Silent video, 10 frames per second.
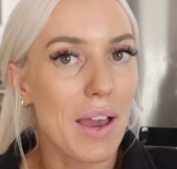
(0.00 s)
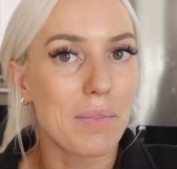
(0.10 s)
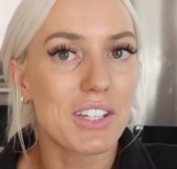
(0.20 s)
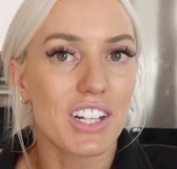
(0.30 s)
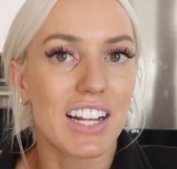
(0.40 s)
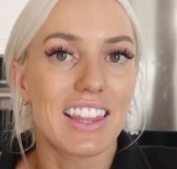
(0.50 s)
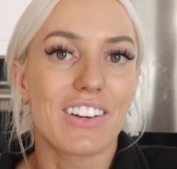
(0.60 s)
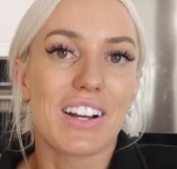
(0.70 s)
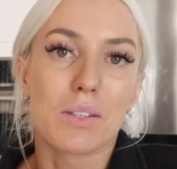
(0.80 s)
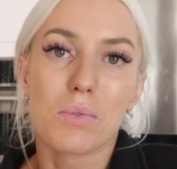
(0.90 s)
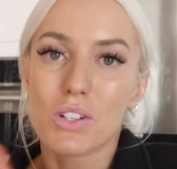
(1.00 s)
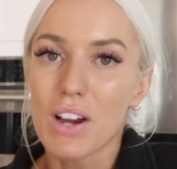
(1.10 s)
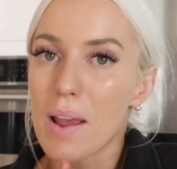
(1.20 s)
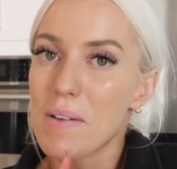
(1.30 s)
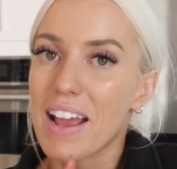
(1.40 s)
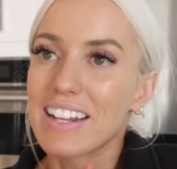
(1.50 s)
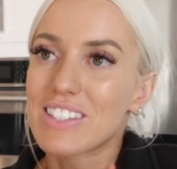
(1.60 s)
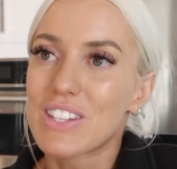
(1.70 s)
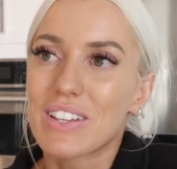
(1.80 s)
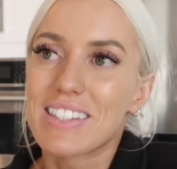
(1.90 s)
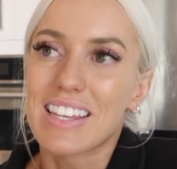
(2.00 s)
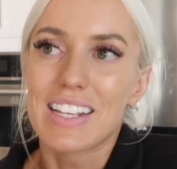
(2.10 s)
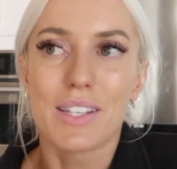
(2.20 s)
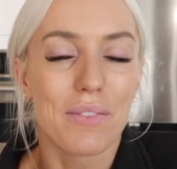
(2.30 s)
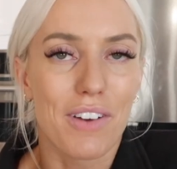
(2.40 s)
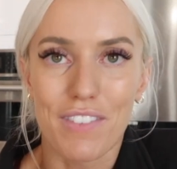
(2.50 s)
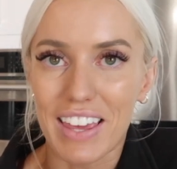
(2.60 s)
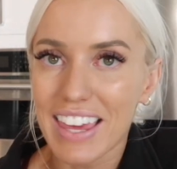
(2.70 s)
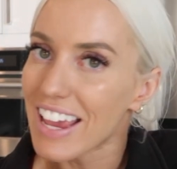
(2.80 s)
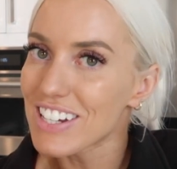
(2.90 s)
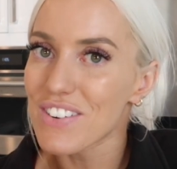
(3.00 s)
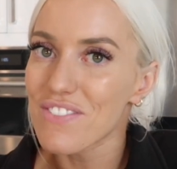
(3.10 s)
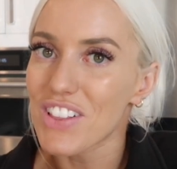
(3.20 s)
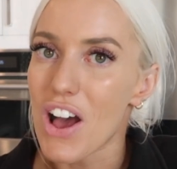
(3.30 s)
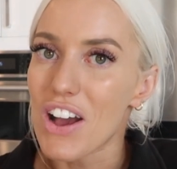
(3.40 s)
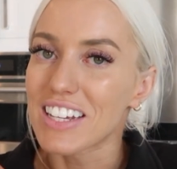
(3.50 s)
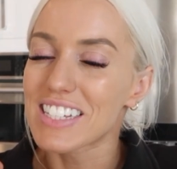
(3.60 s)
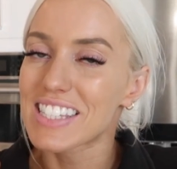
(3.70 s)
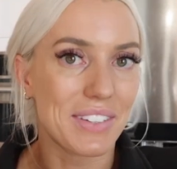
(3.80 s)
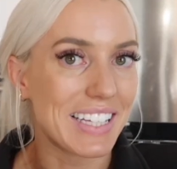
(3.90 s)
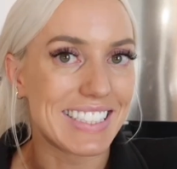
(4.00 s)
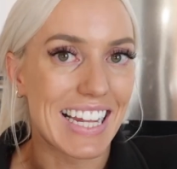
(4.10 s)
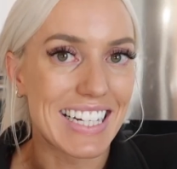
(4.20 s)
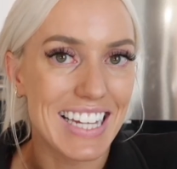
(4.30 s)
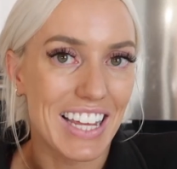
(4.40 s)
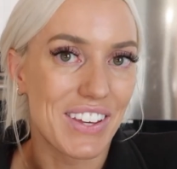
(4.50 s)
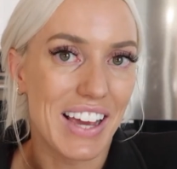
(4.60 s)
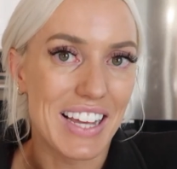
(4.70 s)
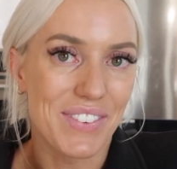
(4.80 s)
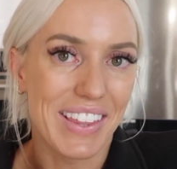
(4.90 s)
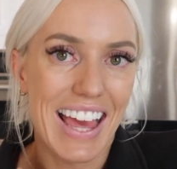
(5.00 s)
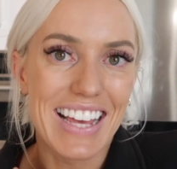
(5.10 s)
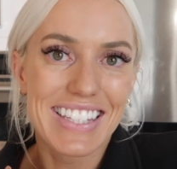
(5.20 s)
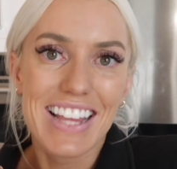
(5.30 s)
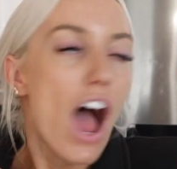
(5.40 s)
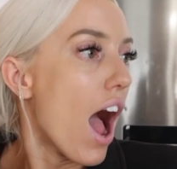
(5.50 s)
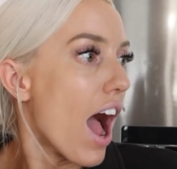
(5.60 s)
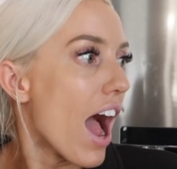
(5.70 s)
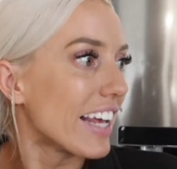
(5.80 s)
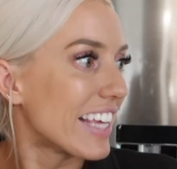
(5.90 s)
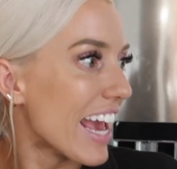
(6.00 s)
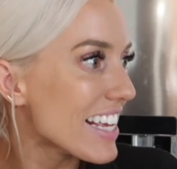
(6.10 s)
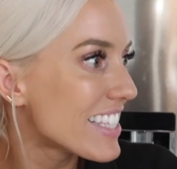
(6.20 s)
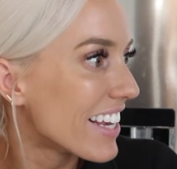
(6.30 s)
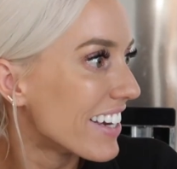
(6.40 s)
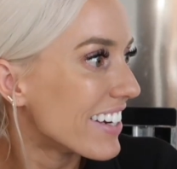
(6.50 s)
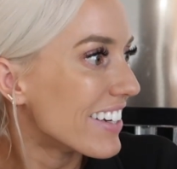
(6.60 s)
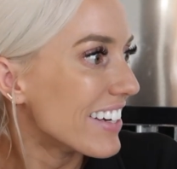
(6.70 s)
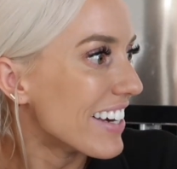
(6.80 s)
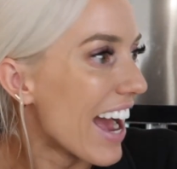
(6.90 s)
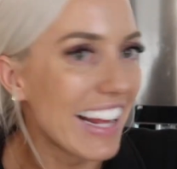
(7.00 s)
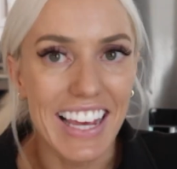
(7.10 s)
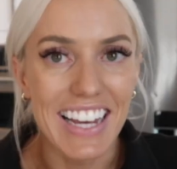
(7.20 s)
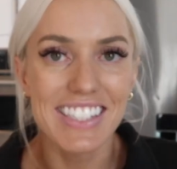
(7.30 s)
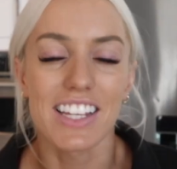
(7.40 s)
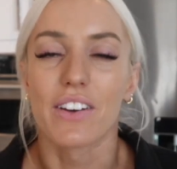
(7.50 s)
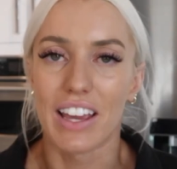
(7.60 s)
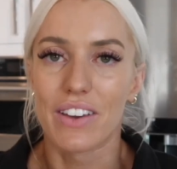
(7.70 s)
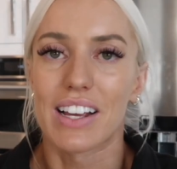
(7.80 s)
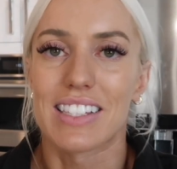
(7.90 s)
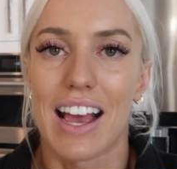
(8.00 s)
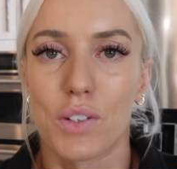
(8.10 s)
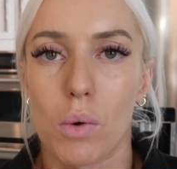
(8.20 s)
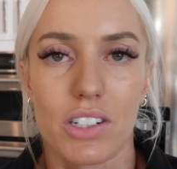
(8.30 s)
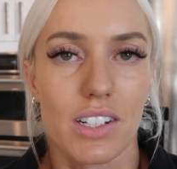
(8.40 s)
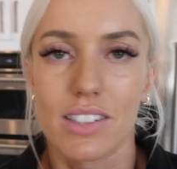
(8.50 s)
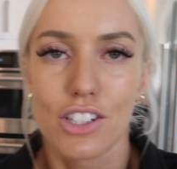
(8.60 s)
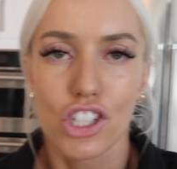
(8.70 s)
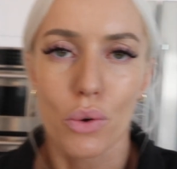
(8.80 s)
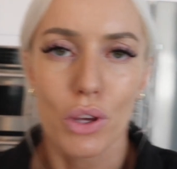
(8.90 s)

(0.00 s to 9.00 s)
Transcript: yet, be sure to hit the red subscribe button so you can see some of our vacation vlogs. I'm really excited to take you guys with us. A kiss? A kiss? Okay, you guys have to watch this. It's so